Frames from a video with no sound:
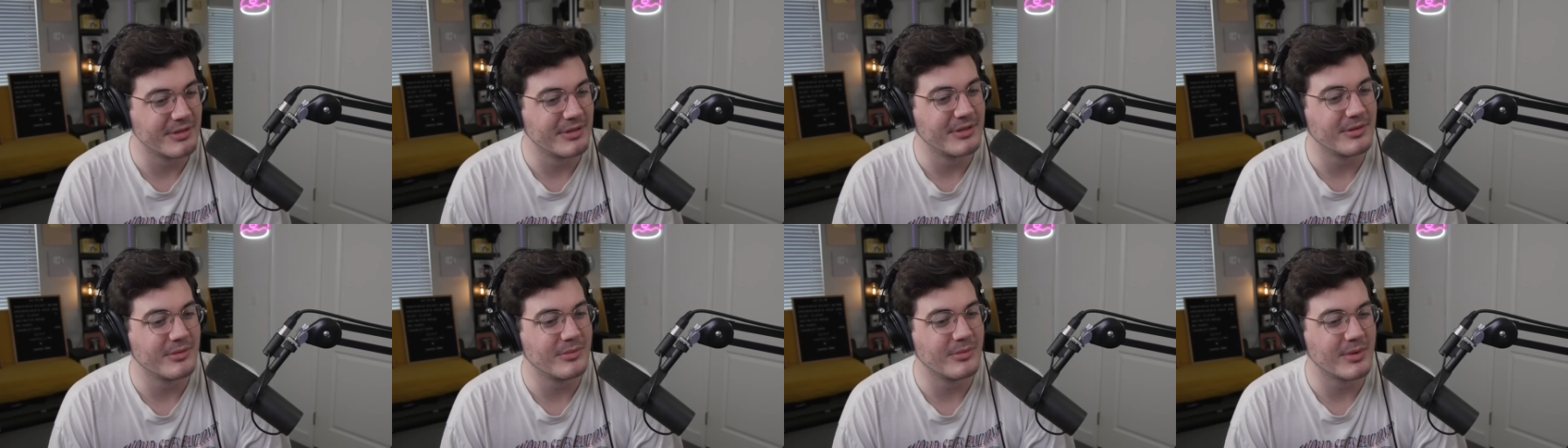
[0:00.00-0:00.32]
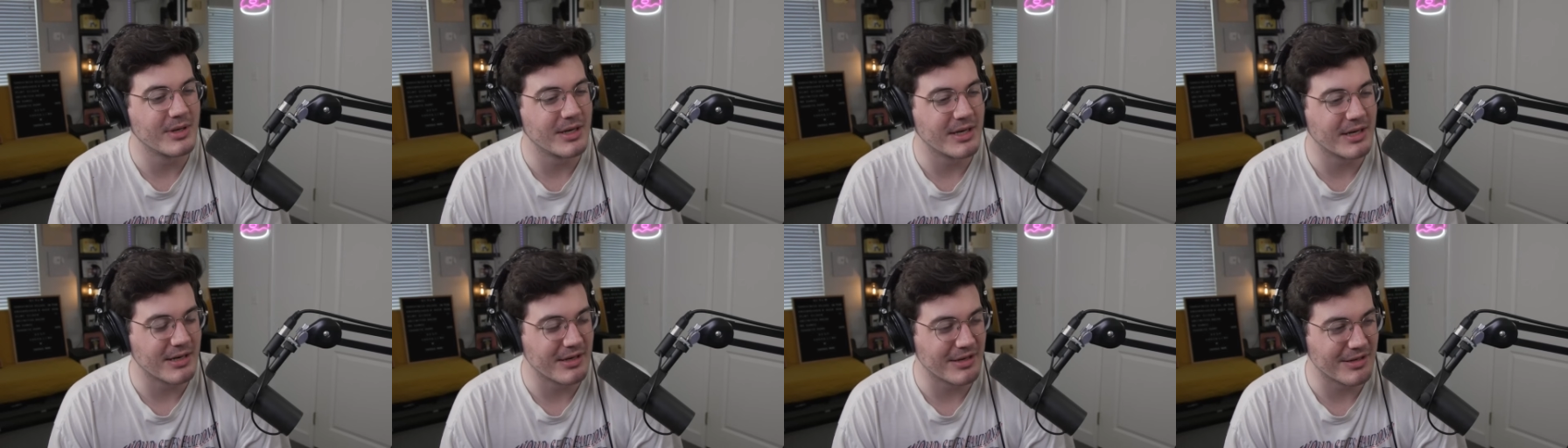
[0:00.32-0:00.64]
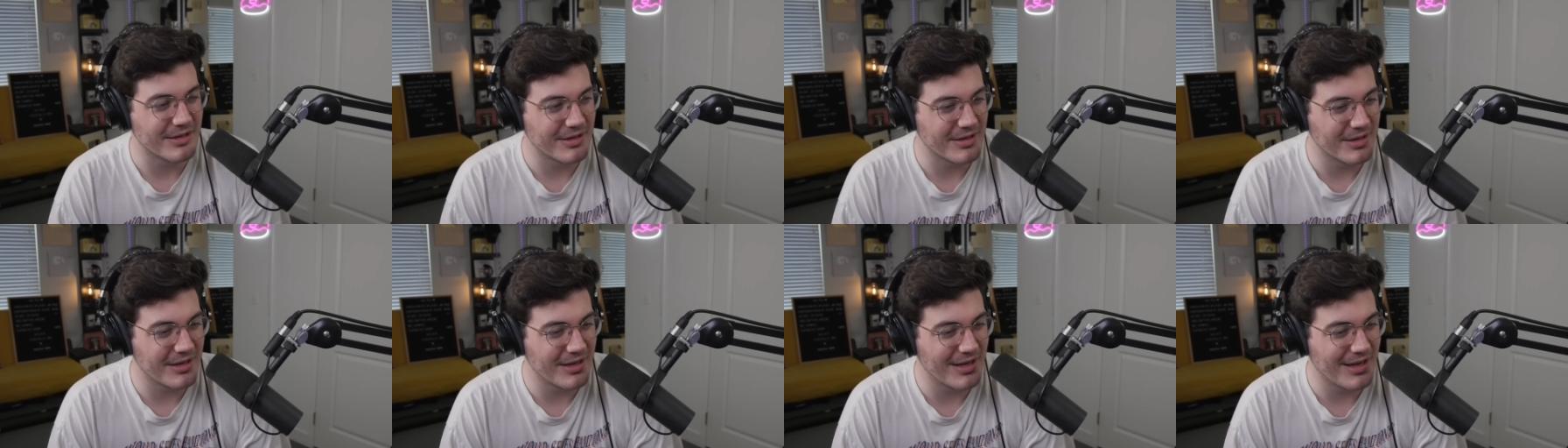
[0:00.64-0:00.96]

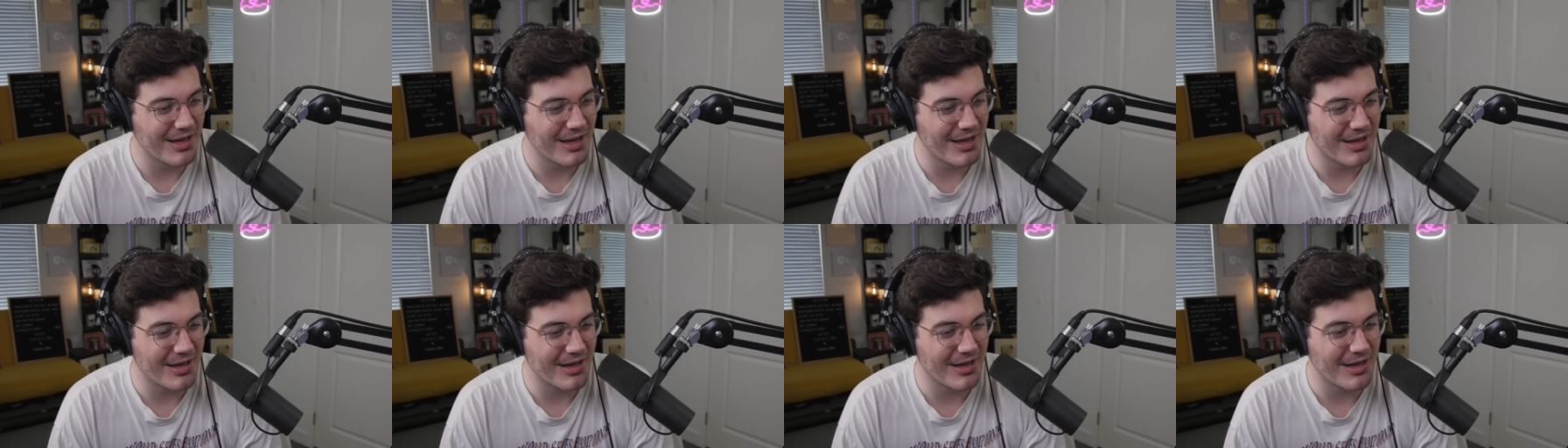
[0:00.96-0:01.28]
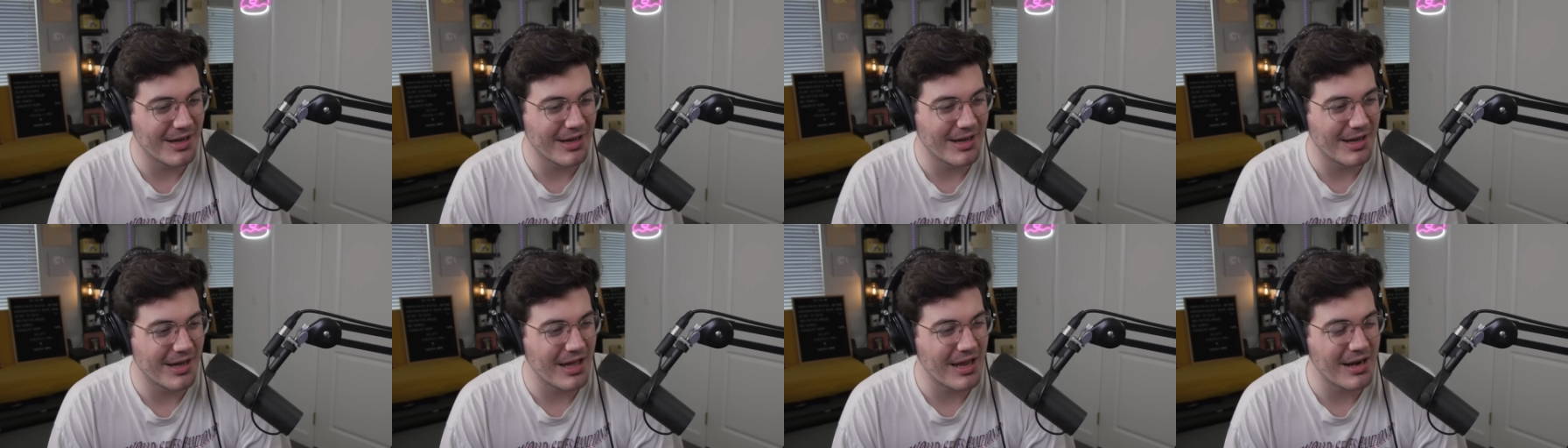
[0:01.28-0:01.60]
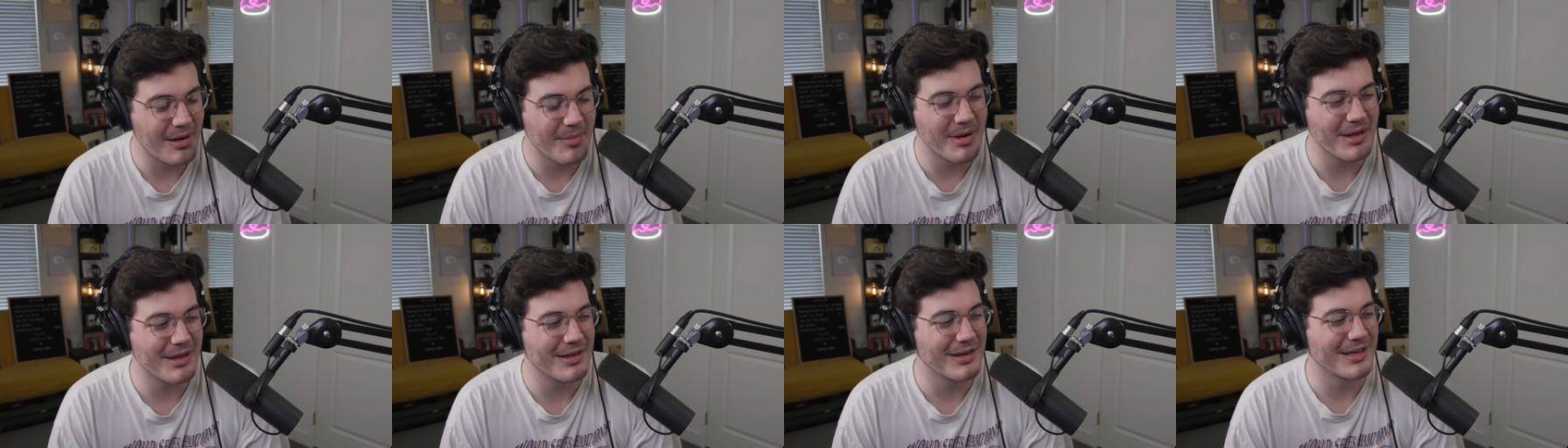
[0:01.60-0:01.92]
where uh, and
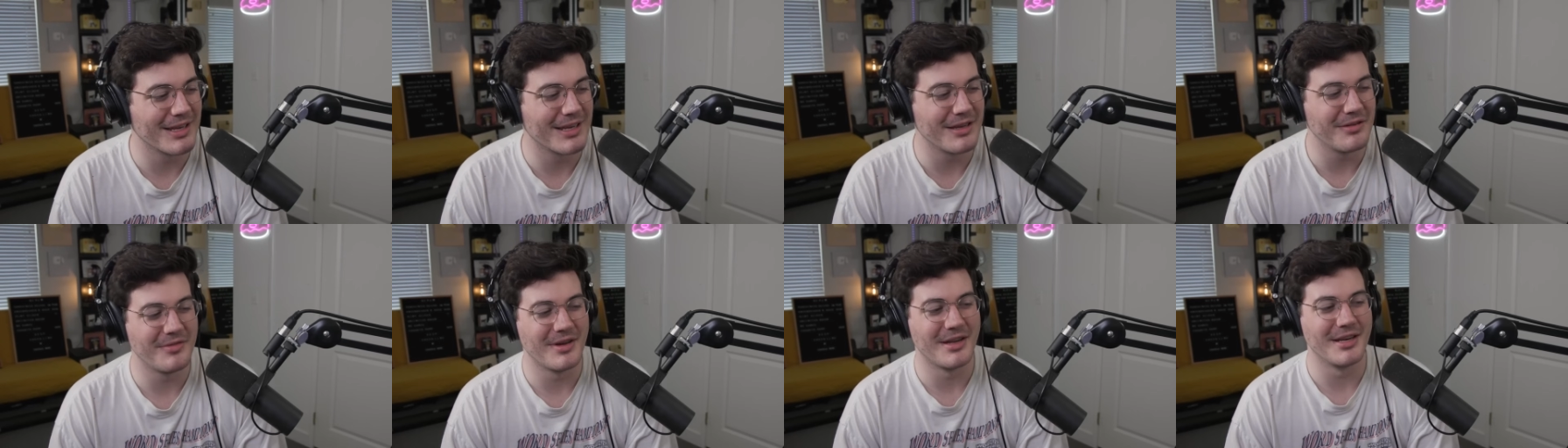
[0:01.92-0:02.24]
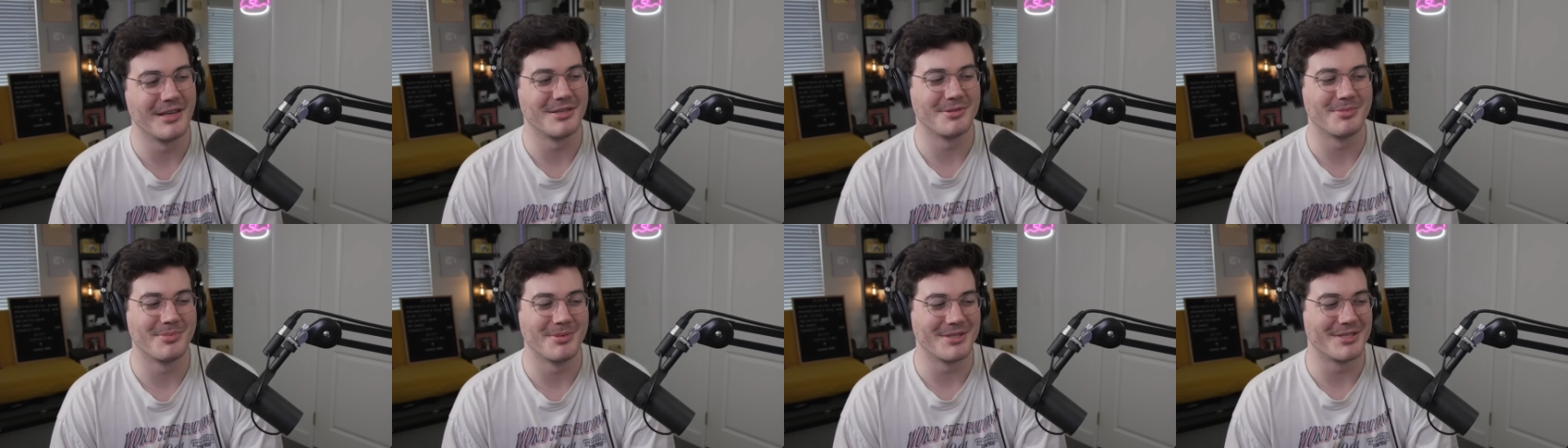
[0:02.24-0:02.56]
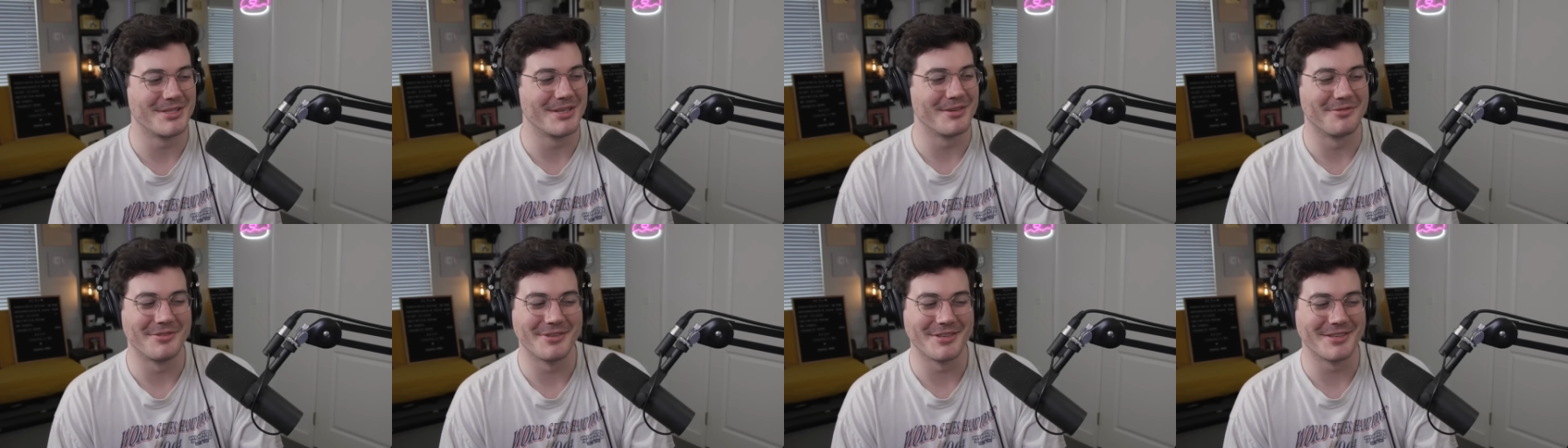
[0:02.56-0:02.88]
I'm not going to give any
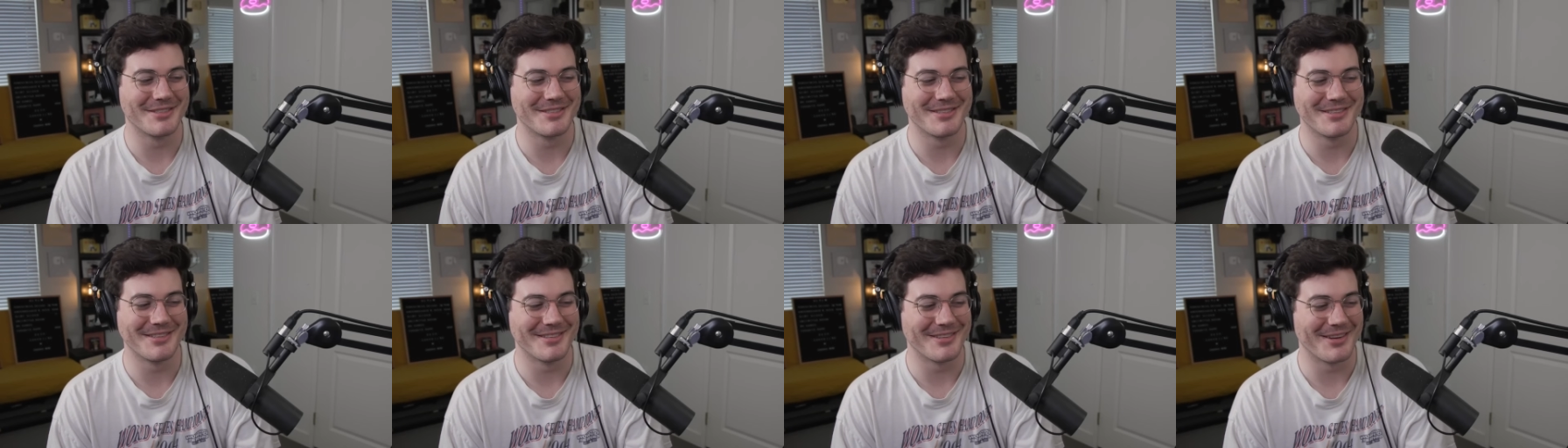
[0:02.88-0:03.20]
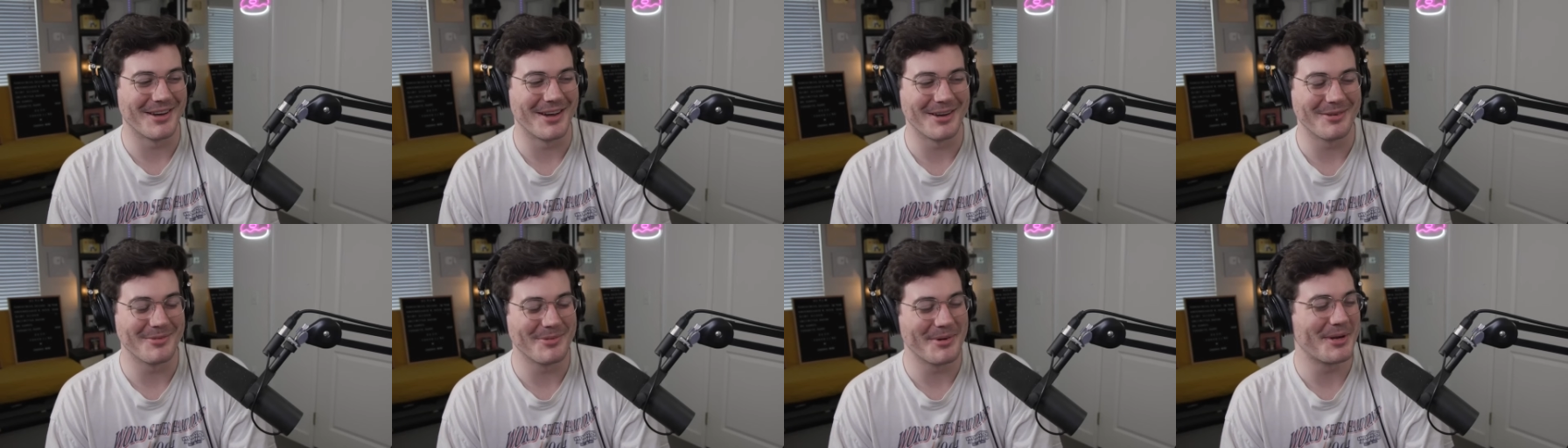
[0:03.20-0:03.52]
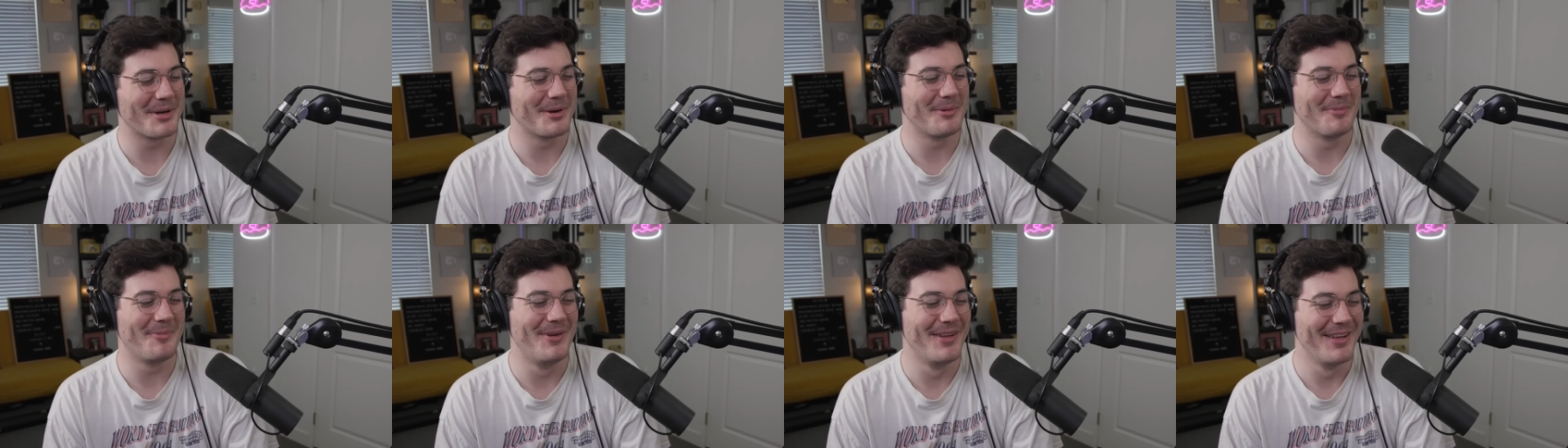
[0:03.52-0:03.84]
specifics to talk about it.